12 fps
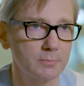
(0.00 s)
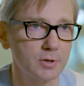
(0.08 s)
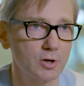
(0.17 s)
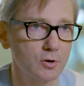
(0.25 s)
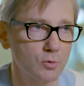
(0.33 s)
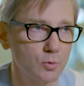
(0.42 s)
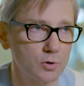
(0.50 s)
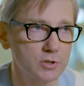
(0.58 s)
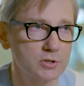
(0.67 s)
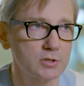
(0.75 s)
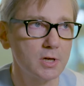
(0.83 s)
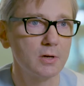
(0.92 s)

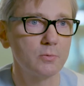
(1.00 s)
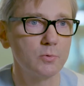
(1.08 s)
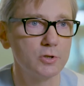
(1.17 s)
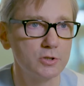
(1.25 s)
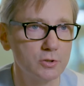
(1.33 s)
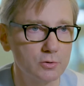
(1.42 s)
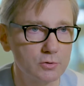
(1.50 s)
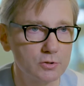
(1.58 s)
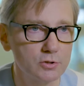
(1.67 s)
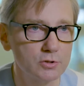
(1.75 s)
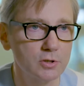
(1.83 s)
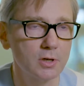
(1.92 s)
because we
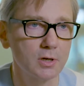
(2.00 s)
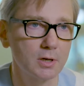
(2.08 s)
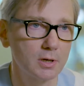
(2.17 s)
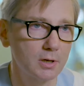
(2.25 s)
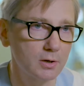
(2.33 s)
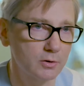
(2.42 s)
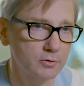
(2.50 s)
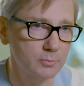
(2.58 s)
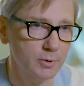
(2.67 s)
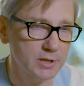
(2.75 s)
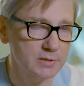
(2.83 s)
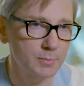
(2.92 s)
use a lot
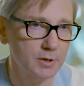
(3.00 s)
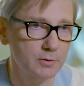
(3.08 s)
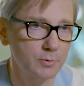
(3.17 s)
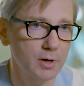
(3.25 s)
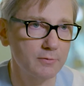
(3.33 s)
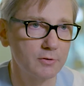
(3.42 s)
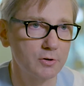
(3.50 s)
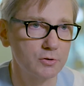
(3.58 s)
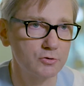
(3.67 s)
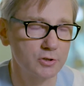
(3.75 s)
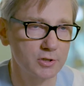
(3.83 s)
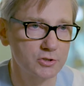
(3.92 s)
of breast milk. We have a
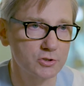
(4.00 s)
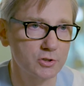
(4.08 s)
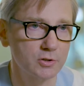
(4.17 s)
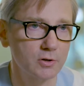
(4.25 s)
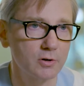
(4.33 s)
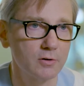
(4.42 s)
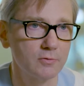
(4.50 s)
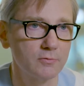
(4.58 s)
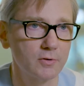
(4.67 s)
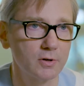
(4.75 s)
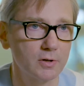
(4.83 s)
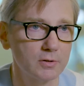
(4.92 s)
good tradition of
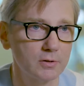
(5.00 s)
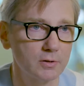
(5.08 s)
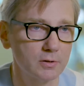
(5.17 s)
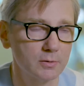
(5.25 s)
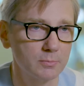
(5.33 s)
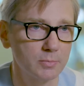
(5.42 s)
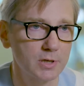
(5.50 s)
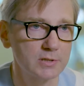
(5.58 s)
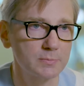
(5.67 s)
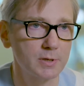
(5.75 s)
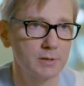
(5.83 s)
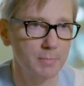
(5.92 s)

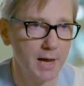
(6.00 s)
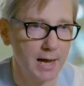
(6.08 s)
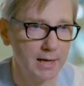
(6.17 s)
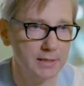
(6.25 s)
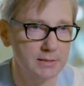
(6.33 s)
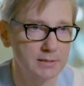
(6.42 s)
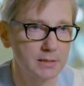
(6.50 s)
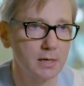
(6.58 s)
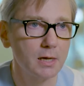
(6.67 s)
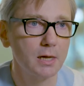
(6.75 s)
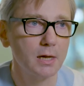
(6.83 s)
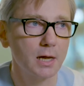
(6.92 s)
breast milk banks,
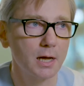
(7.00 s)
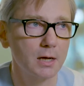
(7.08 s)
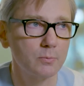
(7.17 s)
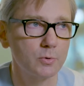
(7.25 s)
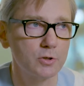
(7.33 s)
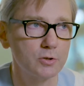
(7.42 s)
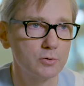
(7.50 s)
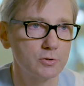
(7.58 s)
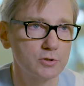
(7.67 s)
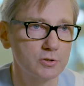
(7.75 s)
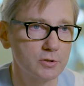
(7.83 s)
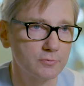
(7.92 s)
and we
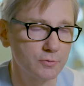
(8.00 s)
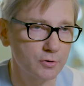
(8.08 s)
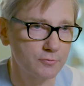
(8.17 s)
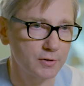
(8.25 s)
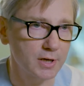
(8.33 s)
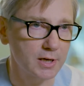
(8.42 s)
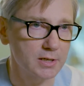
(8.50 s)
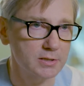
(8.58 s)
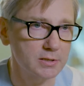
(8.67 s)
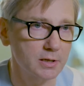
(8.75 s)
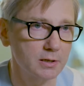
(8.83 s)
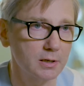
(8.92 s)
use
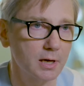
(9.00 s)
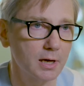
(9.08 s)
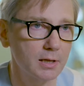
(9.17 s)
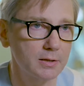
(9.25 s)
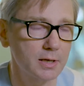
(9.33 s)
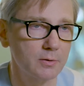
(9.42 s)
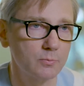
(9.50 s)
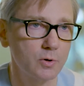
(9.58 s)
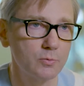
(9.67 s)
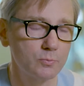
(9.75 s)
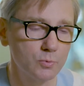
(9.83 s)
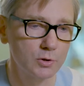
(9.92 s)
fortification, and then
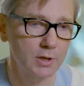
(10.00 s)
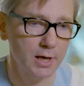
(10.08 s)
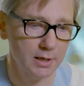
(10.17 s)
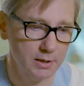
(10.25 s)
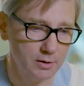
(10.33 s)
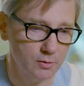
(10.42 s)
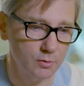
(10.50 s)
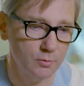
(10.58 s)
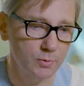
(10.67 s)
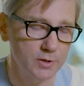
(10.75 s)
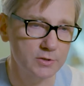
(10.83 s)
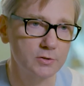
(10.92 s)
we would like
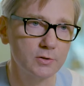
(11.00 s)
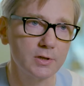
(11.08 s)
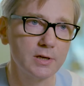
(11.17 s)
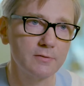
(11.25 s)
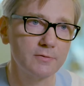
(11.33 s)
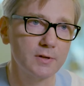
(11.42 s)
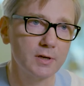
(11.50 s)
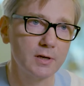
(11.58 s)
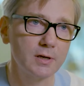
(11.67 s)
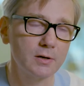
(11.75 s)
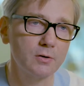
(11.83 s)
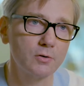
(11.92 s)
always to give the
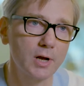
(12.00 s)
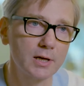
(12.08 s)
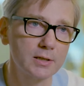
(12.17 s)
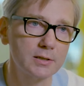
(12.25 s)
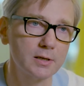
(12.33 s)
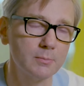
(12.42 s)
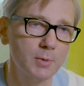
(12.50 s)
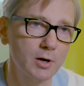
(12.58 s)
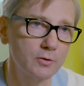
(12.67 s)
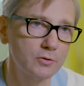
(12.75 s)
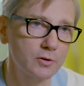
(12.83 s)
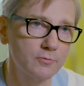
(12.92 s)
correct
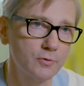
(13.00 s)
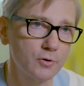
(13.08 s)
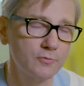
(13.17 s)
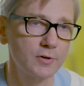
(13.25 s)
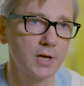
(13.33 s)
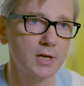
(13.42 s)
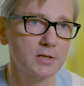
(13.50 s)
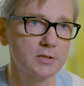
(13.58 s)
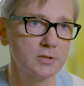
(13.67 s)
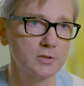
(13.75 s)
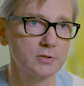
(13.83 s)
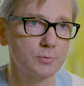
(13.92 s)
amount of
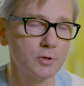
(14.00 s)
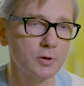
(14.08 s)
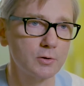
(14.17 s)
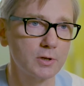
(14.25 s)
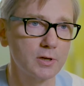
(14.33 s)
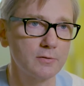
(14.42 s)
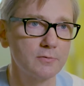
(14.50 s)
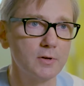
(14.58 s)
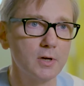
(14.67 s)
fortification, so we don't give